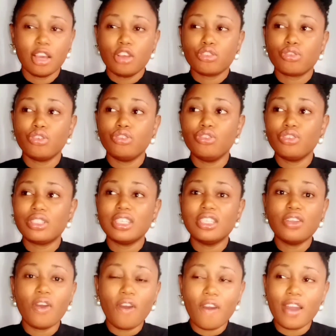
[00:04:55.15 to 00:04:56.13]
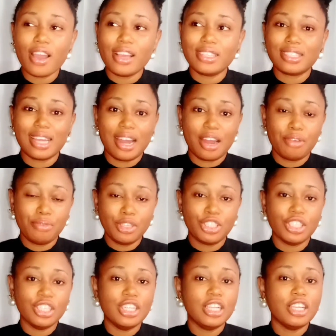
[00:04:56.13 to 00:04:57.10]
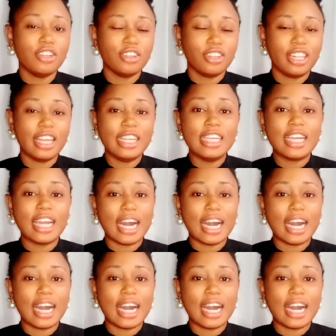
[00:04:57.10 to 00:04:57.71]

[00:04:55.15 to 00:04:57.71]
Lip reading: So using oils that are rich in linoleic